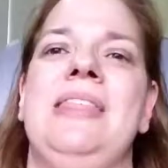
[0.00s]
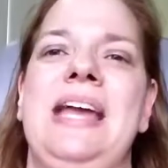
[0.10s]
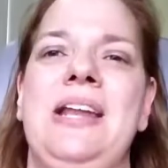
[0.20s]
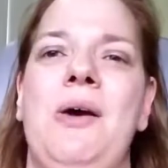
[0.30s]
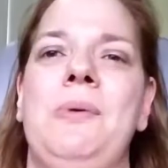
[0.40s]

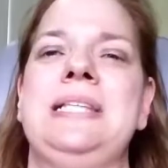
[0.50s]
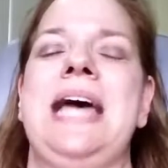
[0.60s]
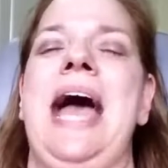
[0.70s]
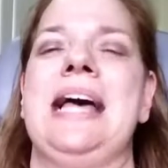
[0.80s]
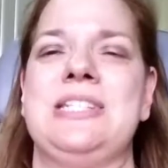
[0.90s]
they know it's
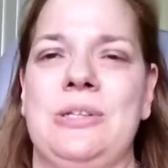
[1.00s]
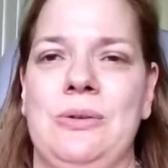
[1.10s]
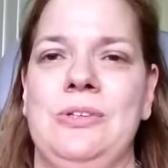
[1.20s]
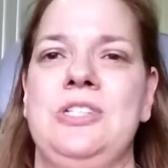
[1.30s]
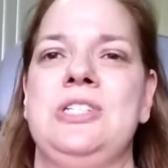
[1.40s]
a
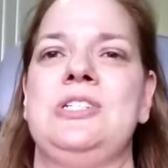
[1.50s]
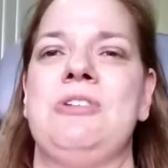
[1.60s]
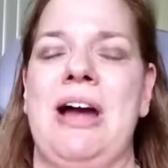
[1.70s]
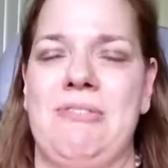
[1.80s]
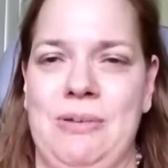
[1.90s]
hassle to
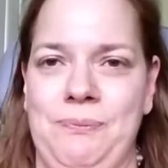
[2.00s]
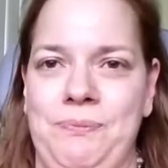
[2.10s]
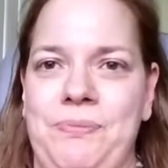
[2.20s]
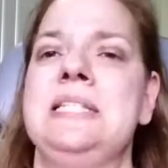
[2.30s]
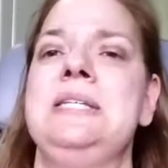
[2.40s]
travel.
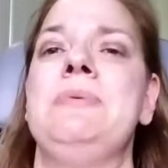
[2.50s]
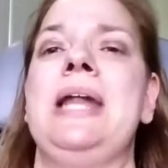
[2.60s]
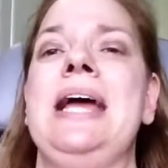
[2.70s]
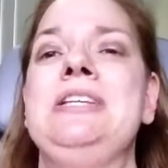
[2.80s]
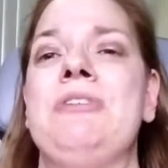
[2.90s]
See,
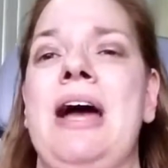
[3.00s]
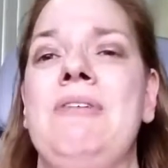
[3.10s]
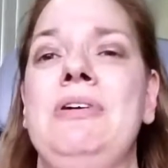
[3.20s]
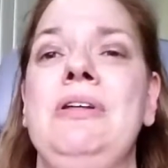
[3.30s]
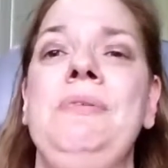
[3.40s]
when I
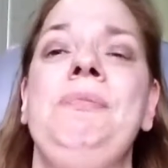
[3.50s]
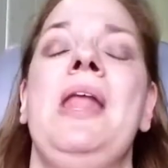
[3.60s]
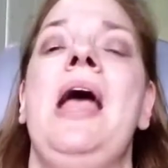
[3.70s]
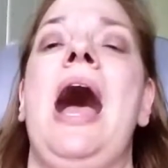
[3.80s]
travel,